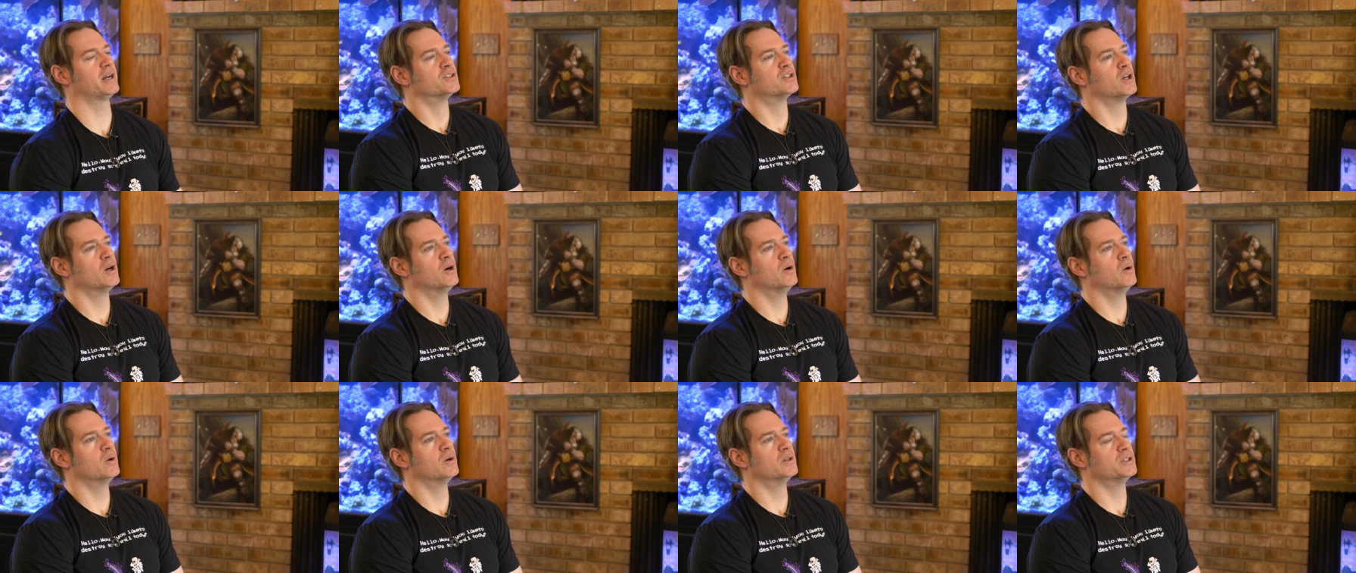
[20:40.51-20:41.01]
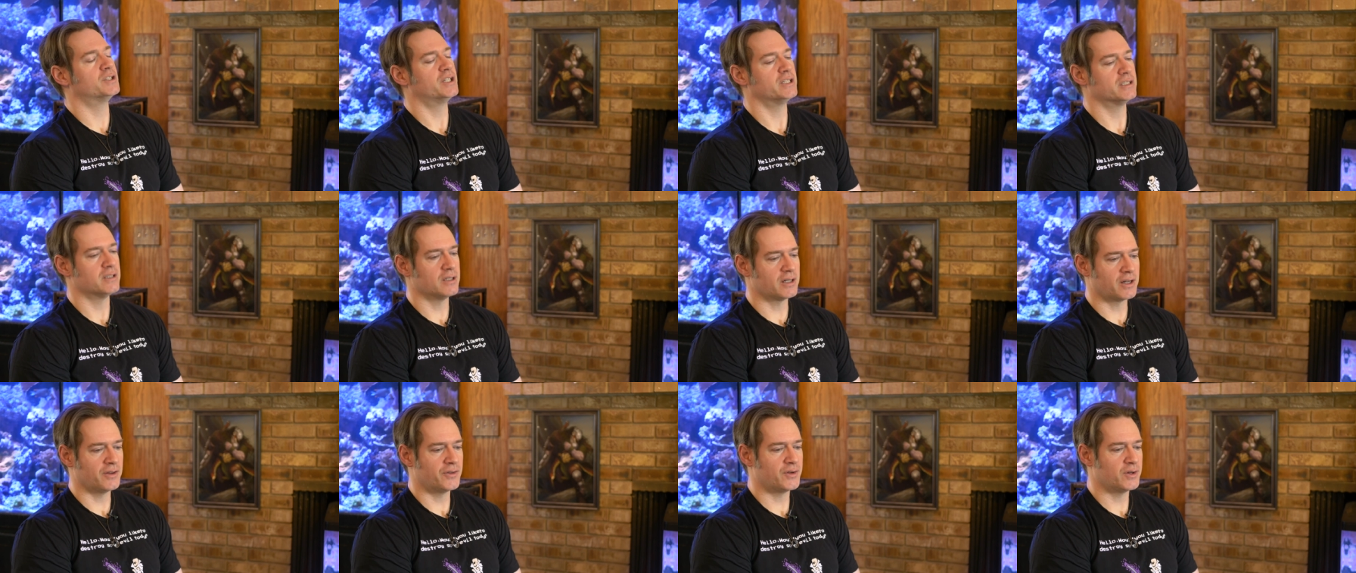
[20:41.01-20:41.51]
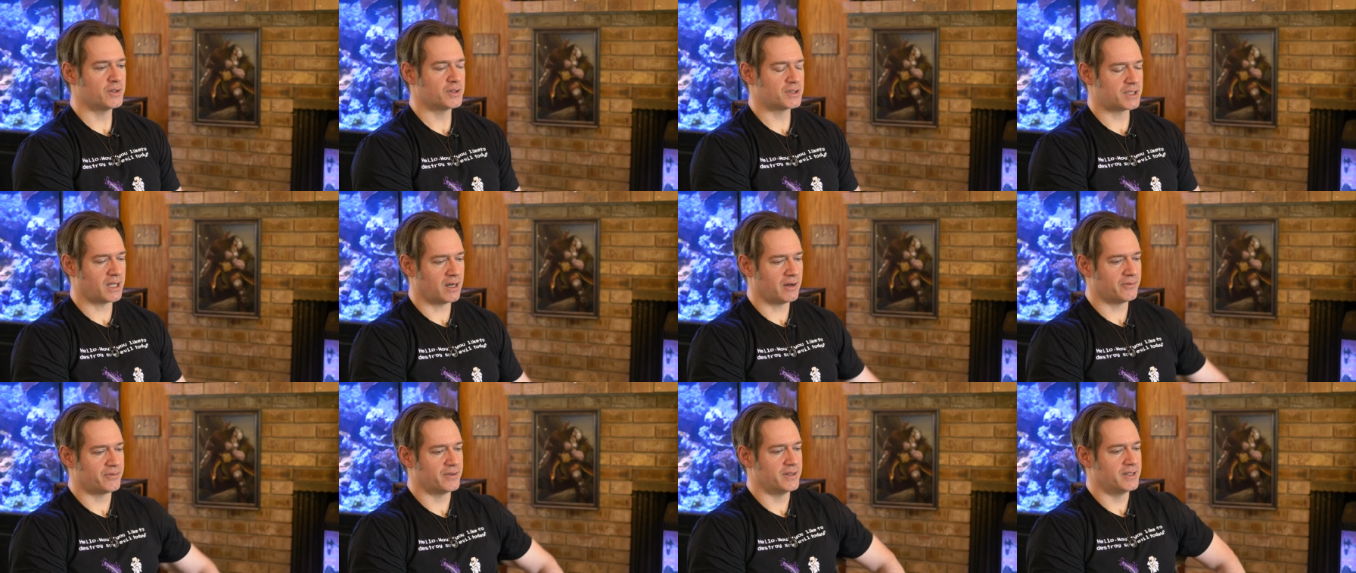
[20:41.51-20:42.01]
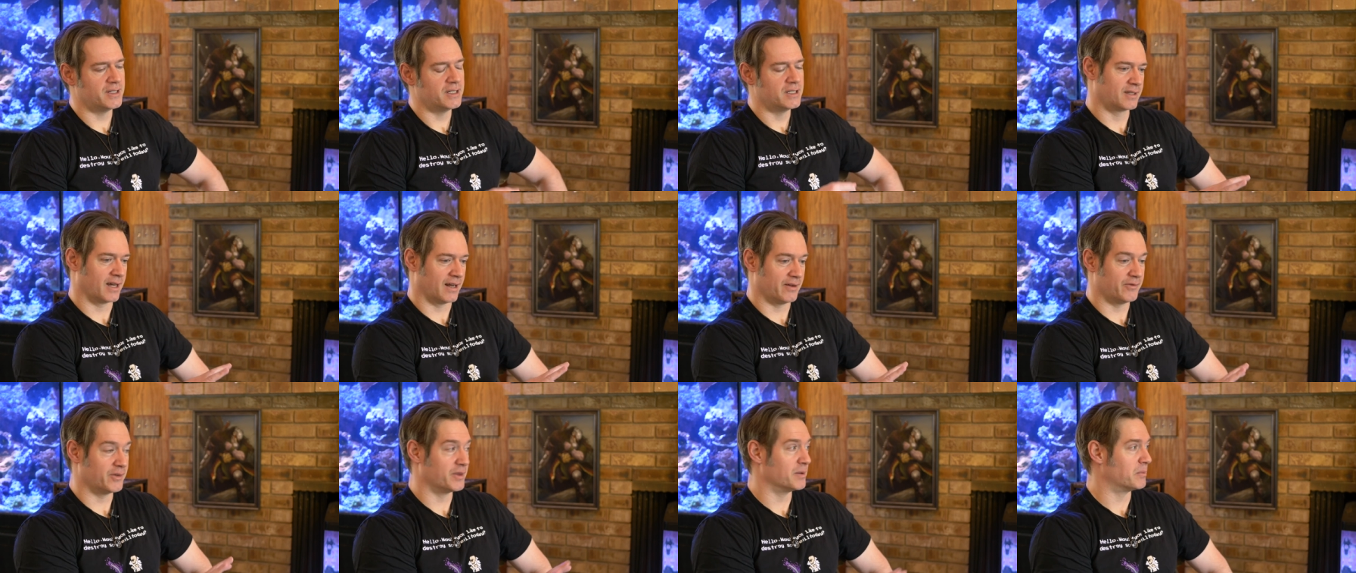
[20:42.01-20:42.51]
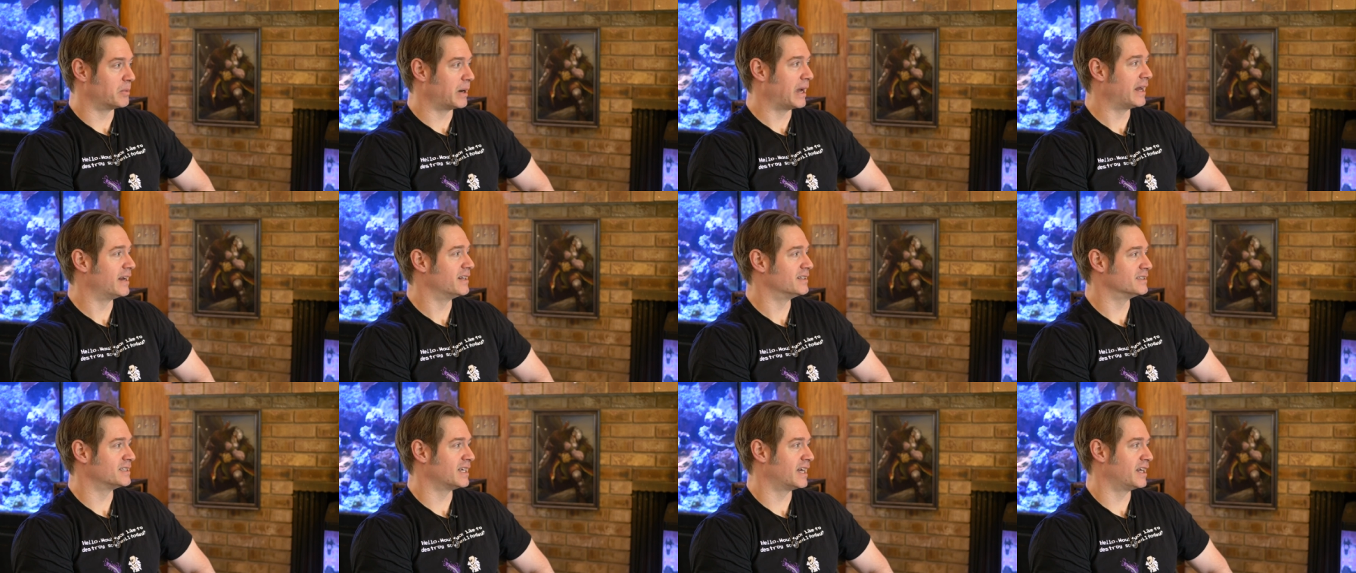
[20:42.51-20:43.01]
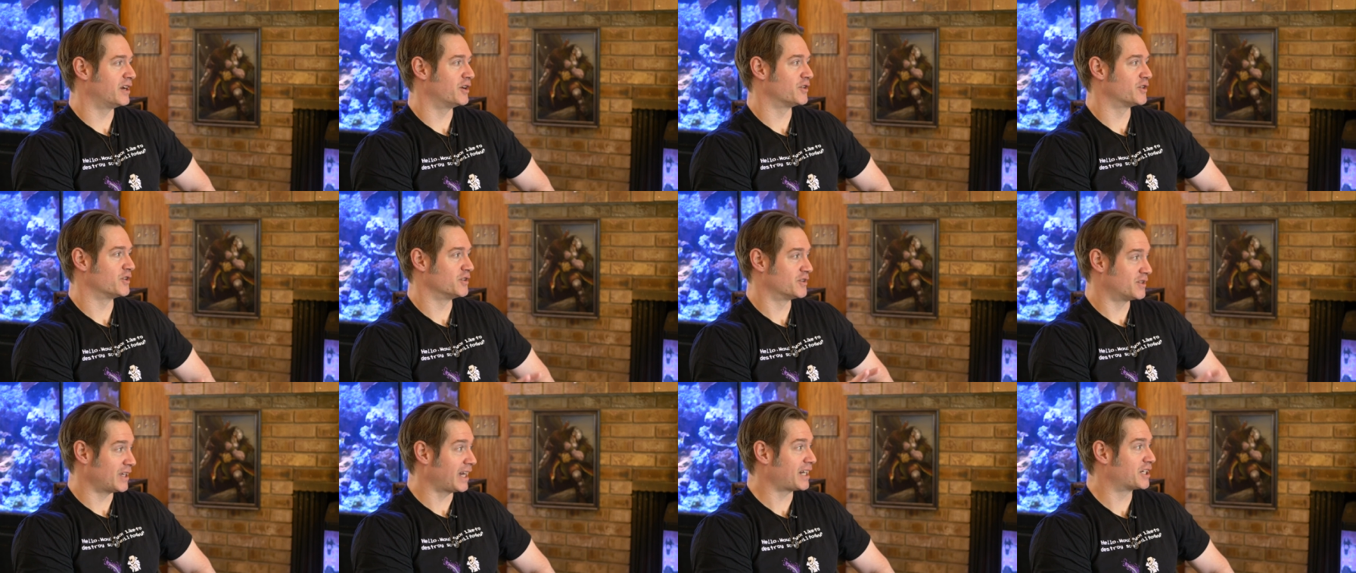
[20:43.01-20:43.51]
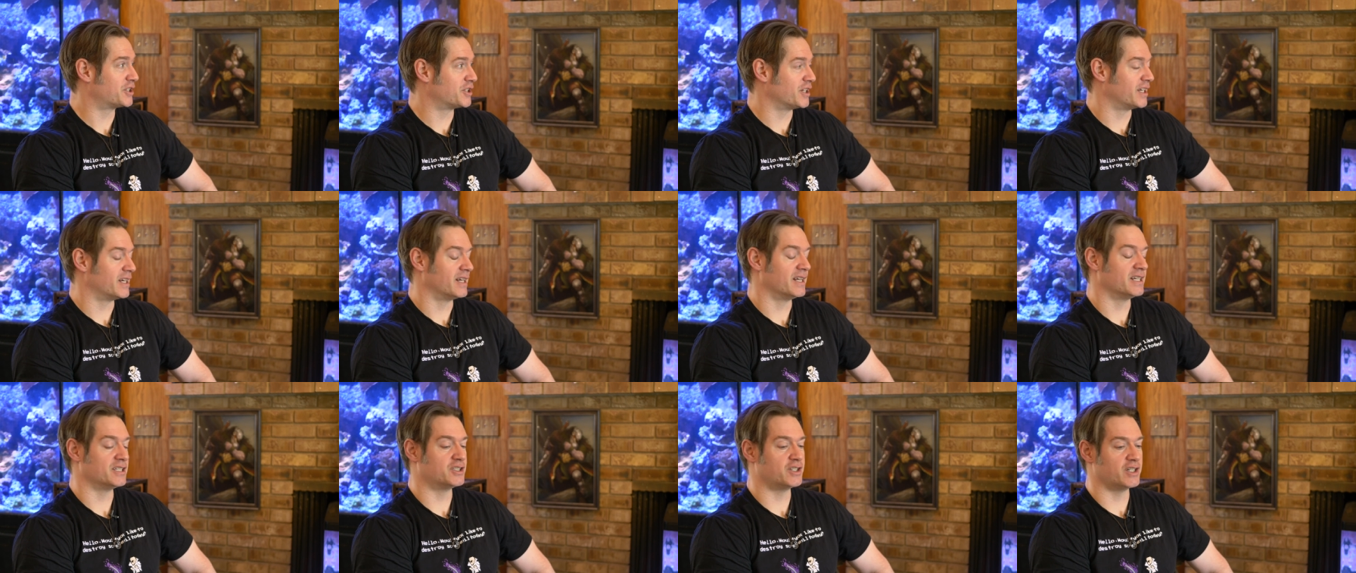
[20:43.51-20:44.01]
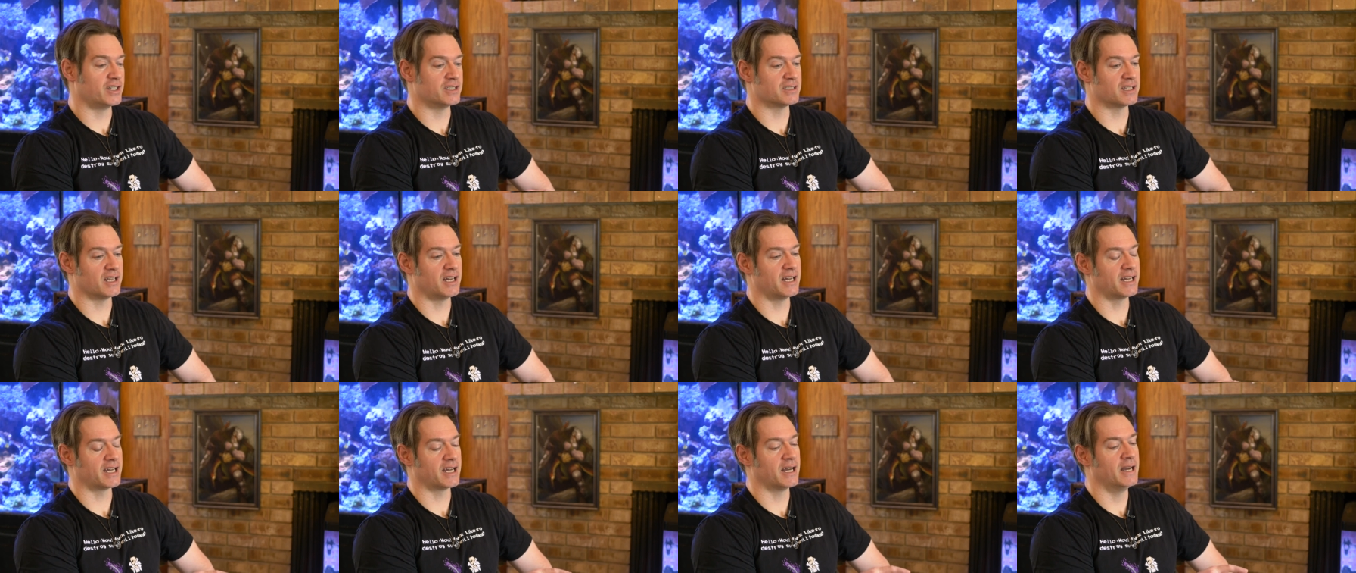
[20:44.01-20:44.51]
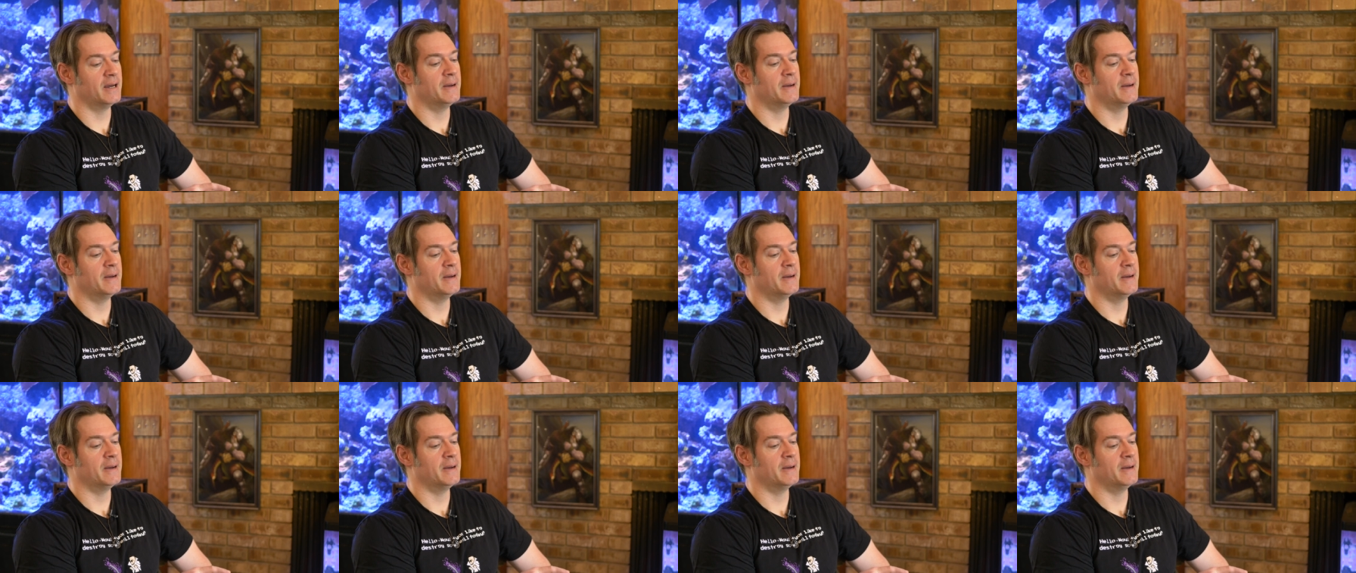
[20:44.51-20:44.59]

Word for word: So she's looking through stuff and kind of in the Brandon Sanderson section. And she's like,